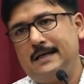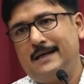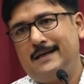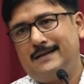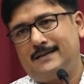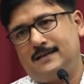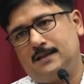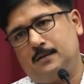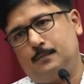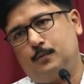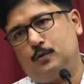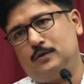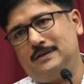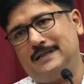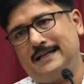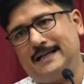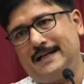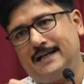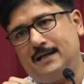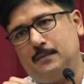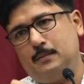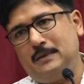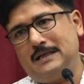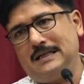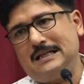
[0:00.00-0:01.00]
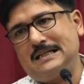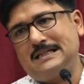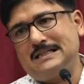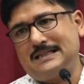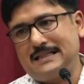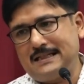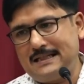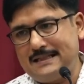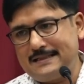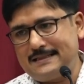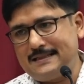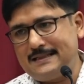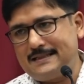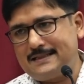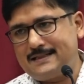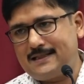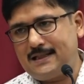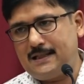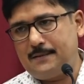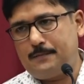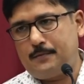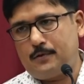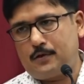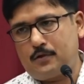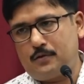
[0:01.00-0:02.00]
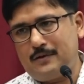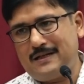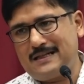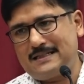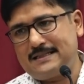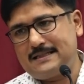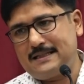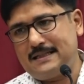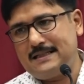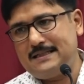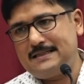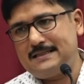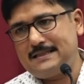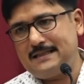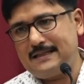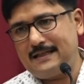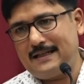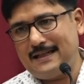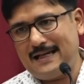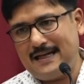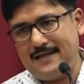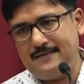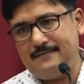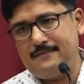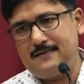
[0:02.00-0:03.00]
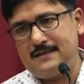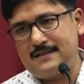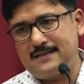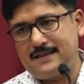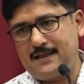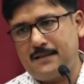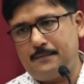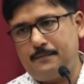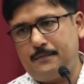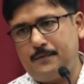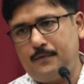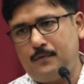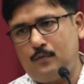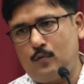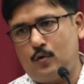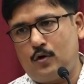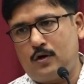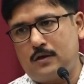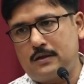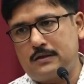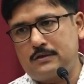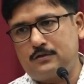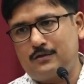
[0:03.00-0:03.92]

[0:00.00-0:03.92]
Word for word: Suppose academic excellence itself or excellence in life itself we want.